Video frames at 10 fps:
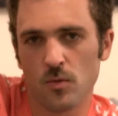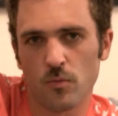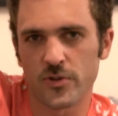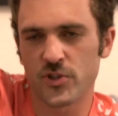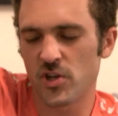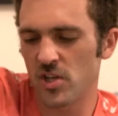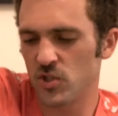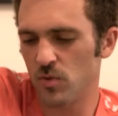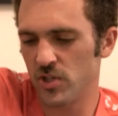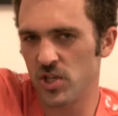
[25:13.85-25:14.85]
Once you're done
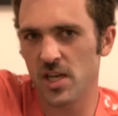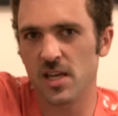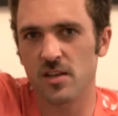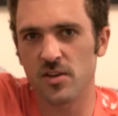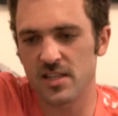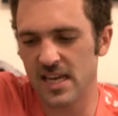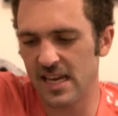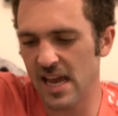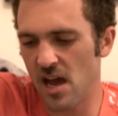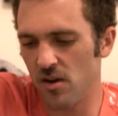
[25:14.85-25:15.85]
swishing, you can take
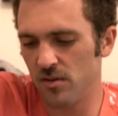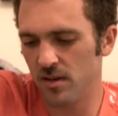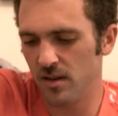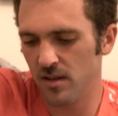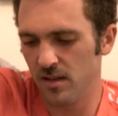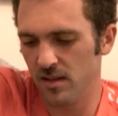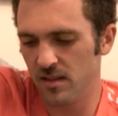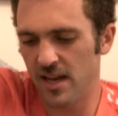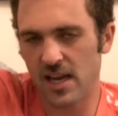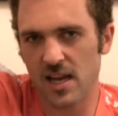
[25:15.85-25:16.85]
it out,
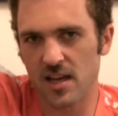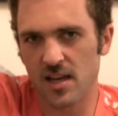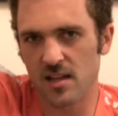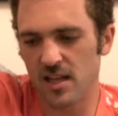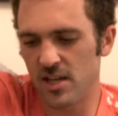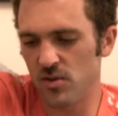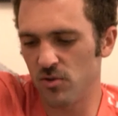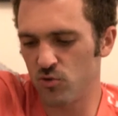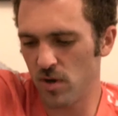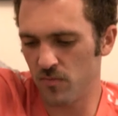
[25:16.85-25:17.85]
let it do
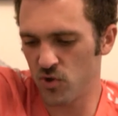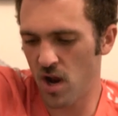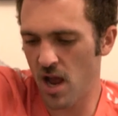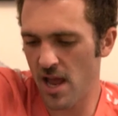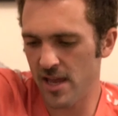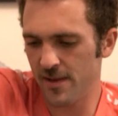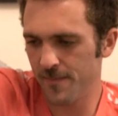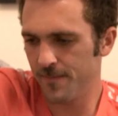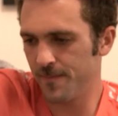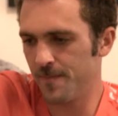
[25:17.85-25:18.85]
a drip dry.
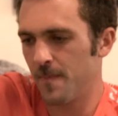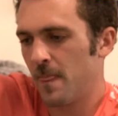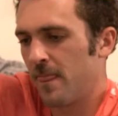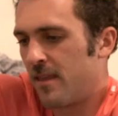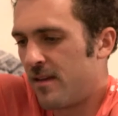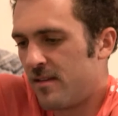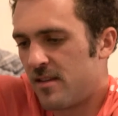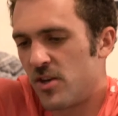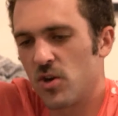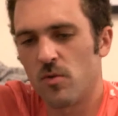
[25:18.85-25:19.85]

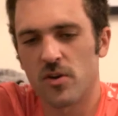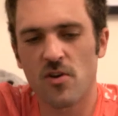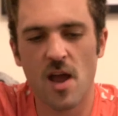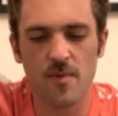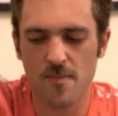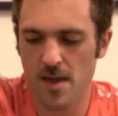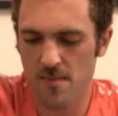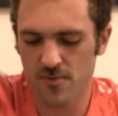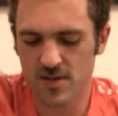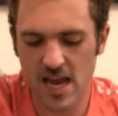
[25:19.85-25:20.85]
And you're gonna wanna grab a
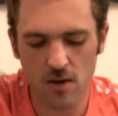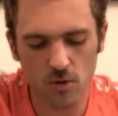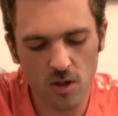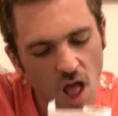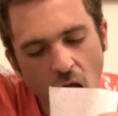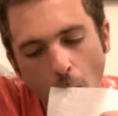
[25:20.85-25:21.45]
paper towel.